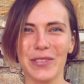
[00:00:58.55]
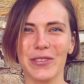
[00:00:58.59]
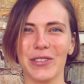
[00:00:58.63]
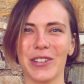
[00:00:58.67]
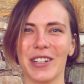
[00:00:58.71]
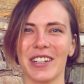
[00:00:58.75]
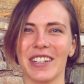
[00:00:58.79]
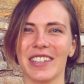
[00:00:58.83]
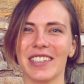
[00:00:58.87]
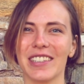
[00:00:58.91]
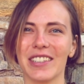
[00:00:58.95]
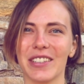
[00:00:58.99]

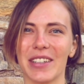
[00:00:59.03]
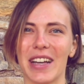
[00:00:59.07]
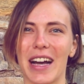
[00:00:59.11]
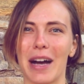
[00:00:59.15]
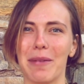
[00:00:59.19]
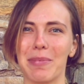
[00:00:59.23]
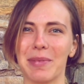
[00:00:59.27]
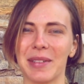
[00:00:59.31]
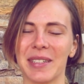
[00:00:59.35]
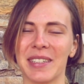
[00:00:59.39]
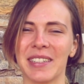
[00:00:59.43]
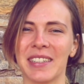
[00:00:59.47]
for this to
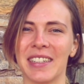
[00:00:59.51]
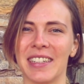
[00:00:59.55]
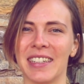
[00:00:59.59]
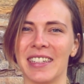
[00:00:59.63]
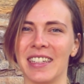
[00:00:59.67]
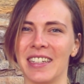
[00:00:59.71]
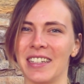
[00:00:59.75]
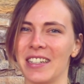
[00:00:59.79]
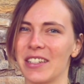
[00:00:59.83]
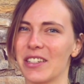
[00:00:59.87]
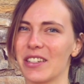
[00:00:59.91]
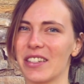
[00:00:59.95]
happen,
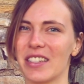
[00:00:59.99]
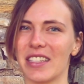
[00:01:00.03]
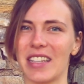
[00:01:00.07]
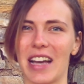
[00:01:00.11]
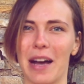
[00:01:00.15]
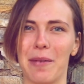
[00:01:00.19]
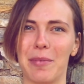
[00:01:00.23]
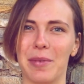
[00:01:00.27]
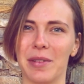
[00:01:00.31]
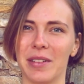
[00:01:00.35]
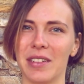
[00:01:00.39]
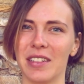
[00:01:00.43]
and then it just
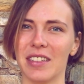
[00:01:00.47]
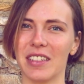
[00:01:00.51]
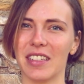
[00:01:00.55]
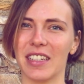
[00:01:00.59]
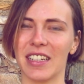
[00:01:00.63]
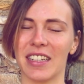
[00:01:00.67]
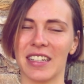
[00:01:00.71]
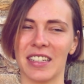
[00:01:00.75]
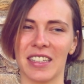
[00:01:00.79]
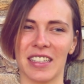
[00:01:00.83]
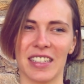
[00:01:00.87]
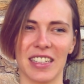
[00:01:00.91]
happened.
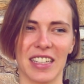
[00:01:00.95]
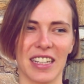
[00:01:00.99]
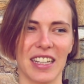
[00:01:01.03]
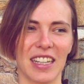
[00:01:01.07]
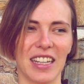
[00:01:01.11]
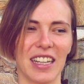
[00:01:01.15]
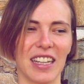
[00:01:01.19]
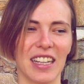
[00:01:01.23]
And